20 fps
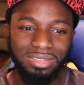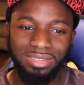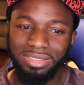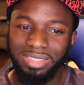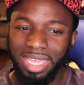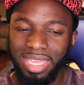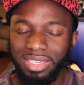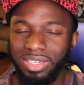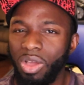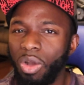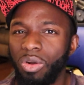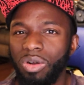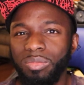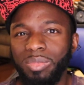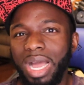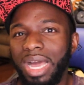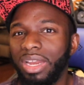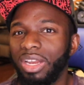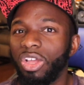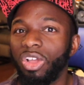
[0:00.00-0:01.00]
they know
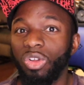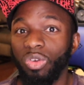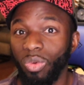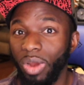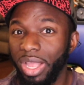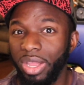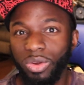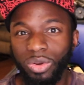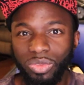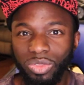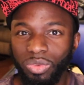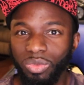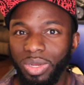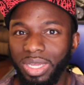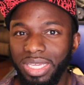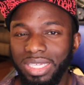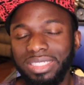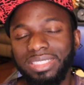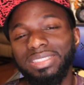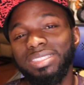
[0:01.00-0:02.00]
about a greater
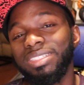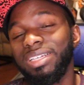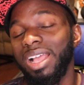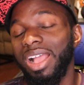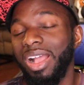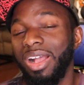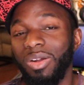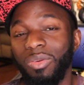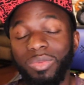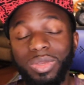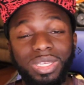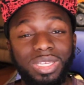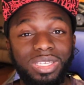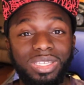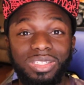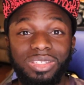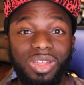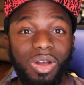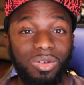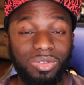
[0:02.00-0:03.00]
threat.
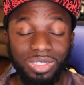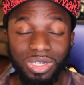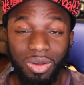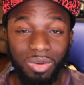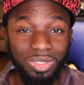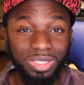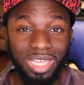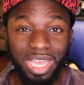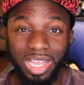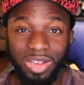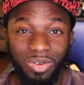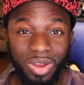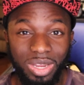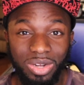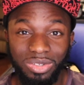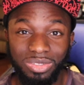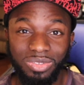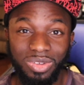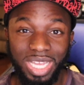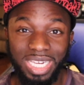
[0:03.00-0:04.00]
We don't know what that
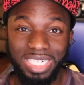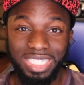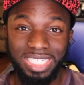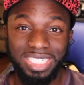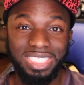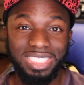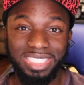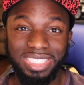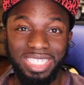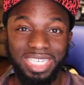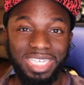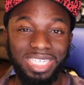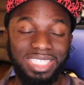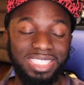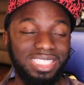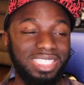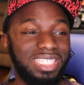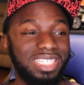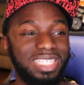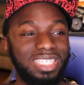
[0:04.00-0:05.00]
greater threat is
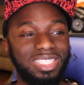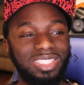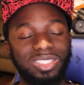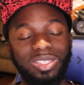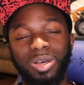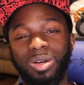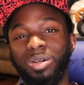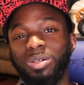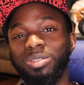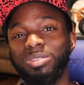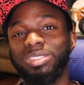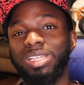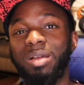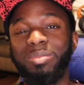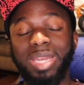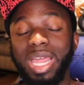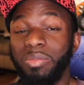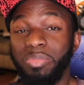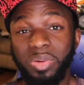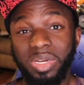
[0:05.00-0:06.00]
yet. So, I
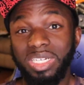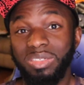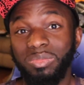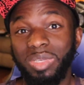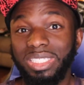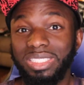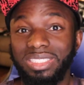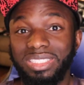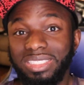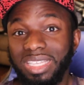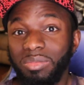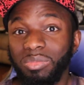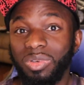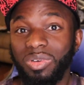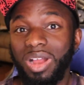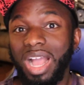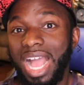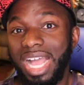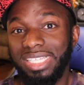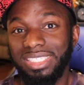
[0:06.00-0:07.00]
mean, that pretty much
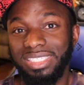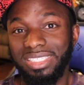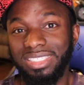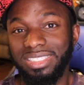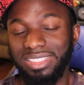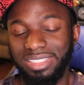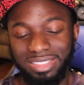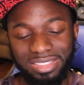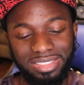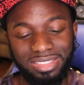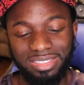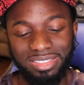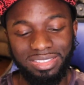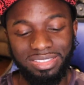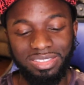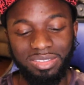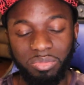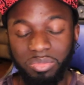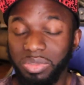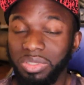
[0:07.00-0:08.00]
summarizes
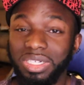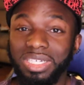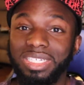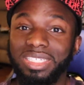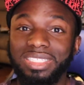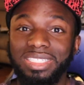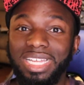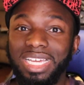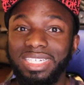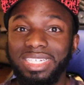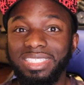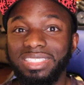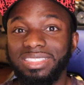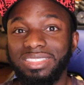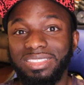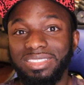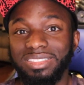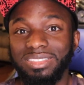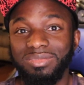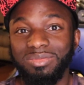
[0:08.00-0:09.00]
the book. Like,
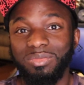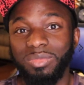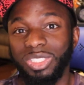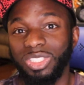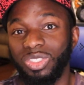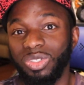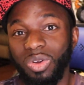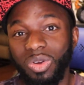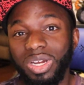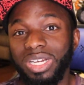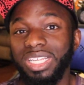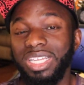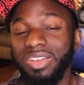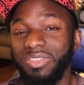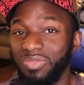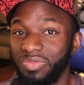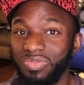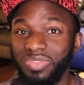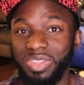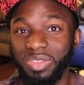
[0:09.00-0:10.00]
that's majority
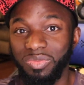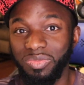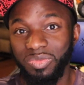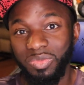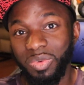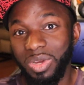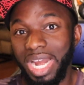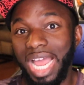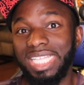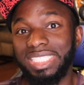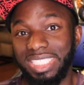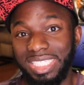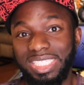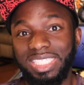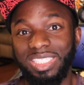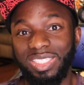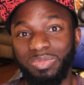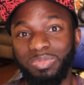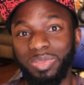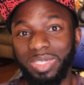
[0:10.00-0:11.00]
of what I just
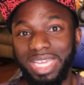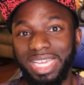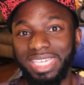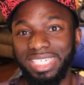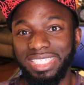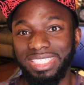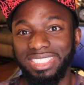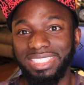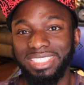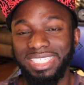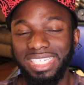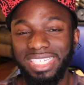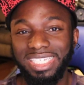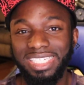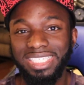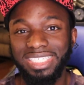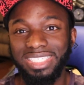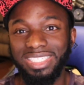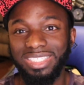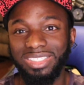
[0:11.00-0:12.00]
explained
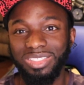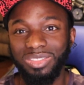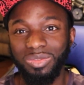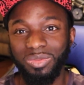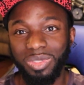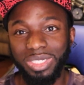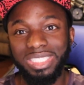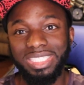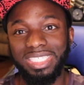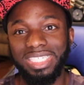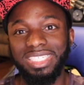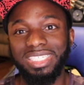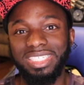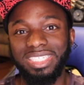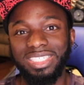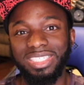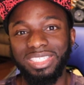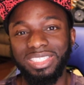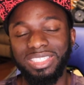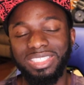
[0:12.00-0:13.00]
is what's in
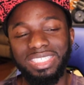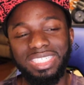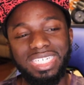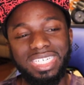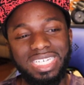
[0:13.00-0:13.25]
here.